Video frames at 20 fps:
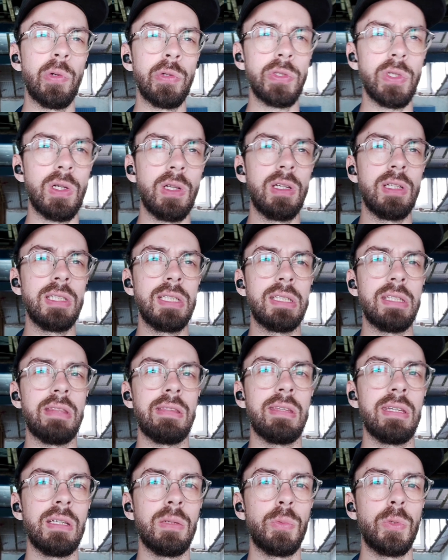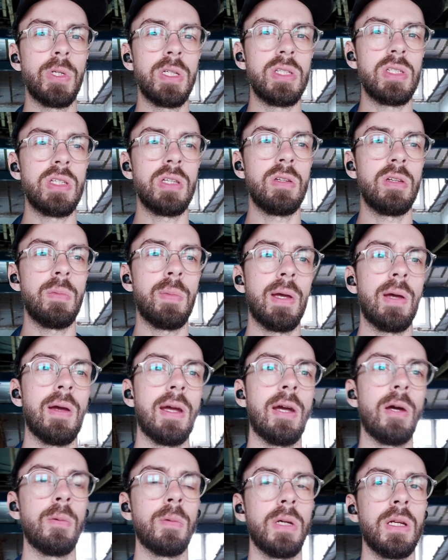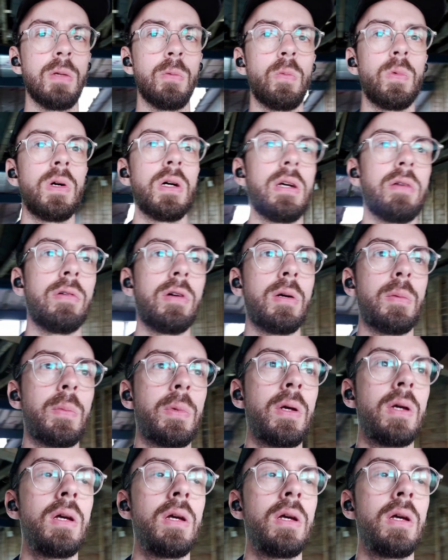Also going to need to think pretty soon about how I'm going to wire up